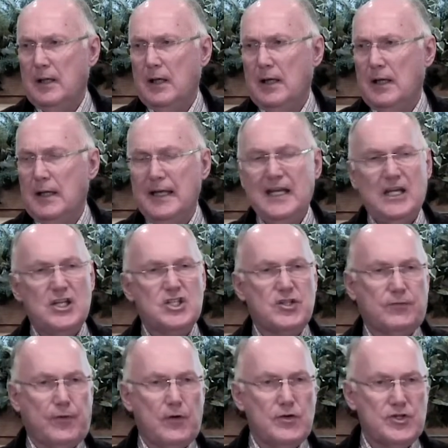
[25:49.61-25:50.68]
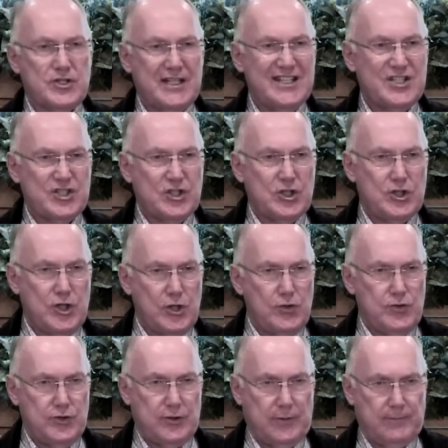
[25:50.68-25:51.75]
uh, in its first
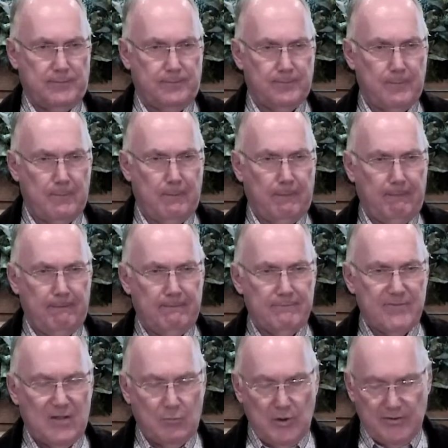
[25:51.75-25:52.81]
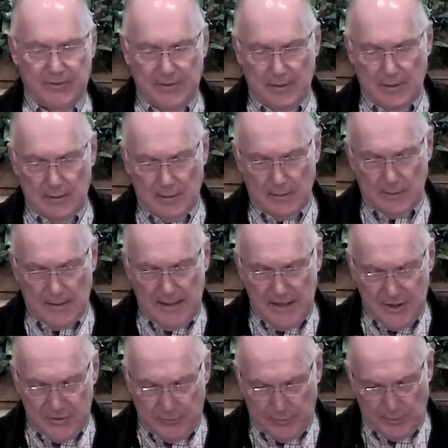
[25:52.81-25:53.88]
institution with uh,
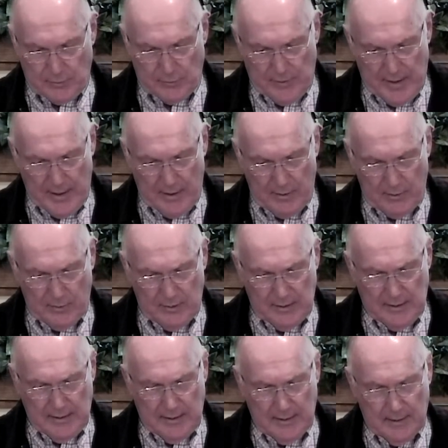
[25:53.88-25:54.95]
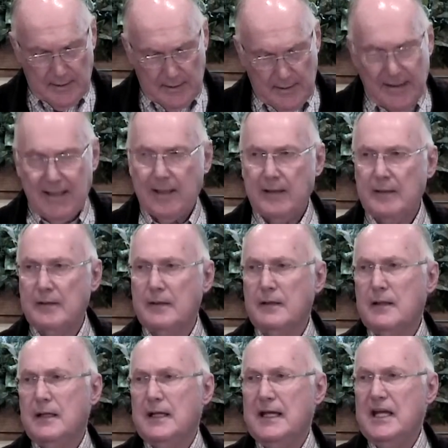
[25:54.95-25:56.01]
Israel there uh, in
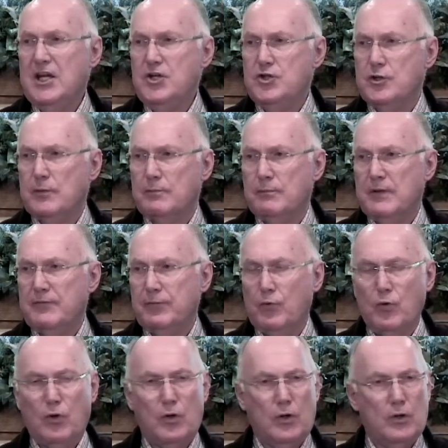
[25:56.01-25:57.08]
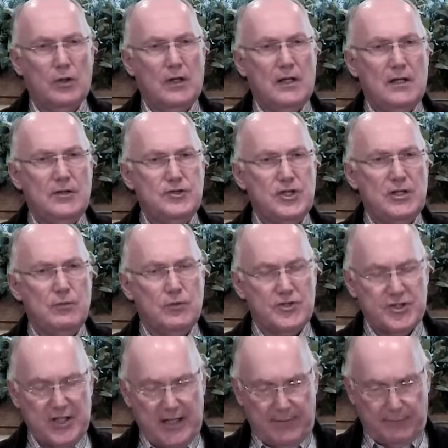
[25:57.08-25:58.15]
Egypt before she
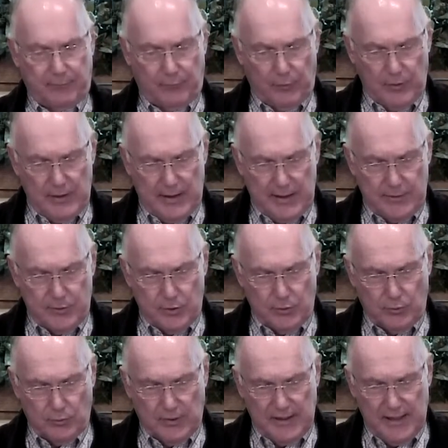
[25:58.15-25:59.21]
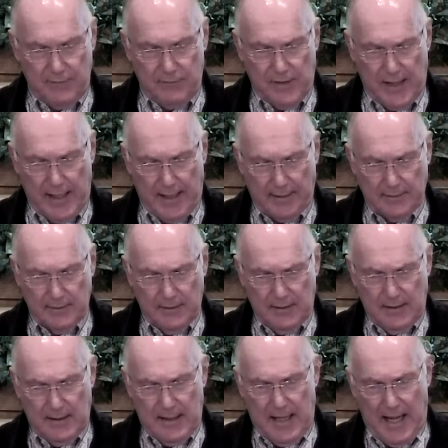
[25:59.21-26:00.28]
was set free to leave that
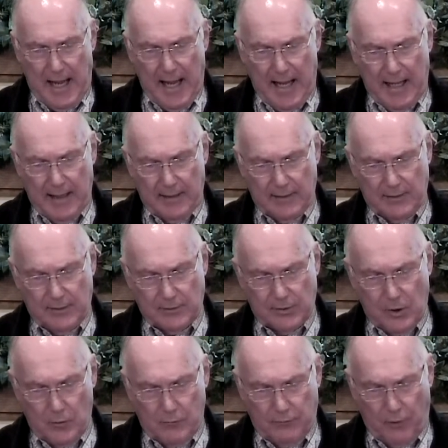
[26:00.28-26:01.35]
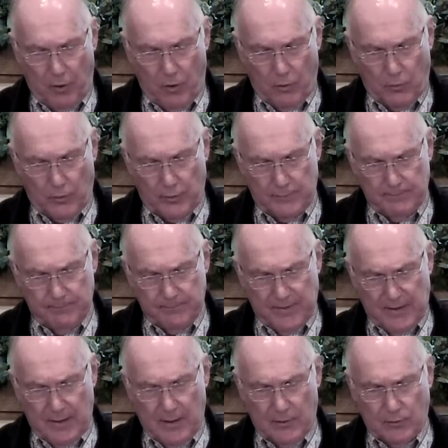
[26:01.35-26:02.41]
and uh, go forward
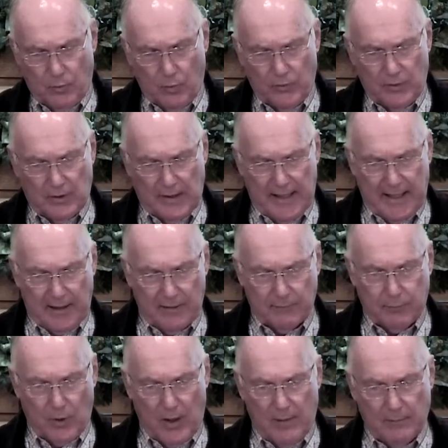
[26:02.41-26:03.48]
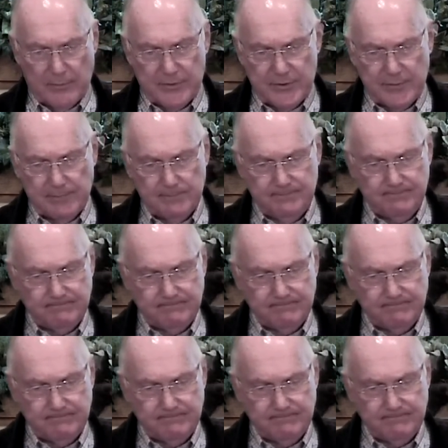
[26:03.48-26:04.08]
uh, toward the land of promise.